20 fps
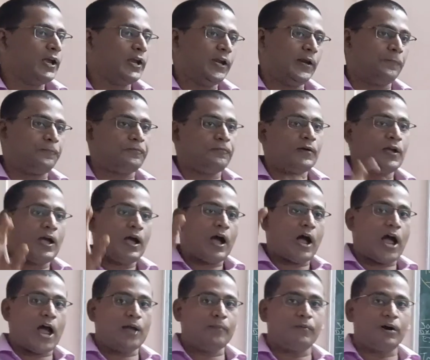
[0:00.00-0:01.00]
if
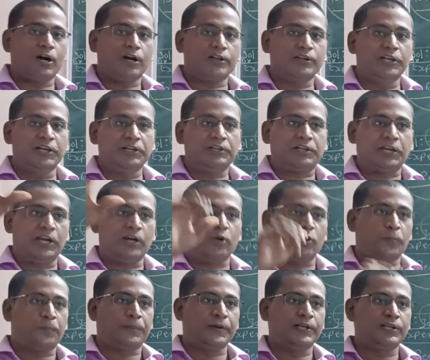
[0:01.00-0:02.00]
I am earning 10
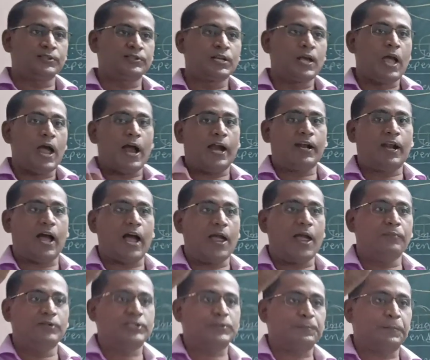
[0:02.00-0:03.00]
rupees and
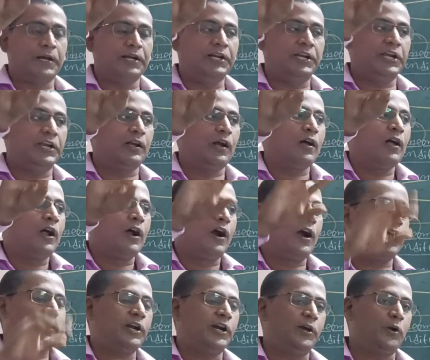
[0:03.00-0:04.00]
I am spending
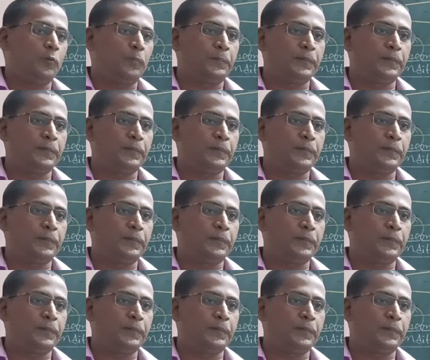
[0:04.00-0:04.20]
100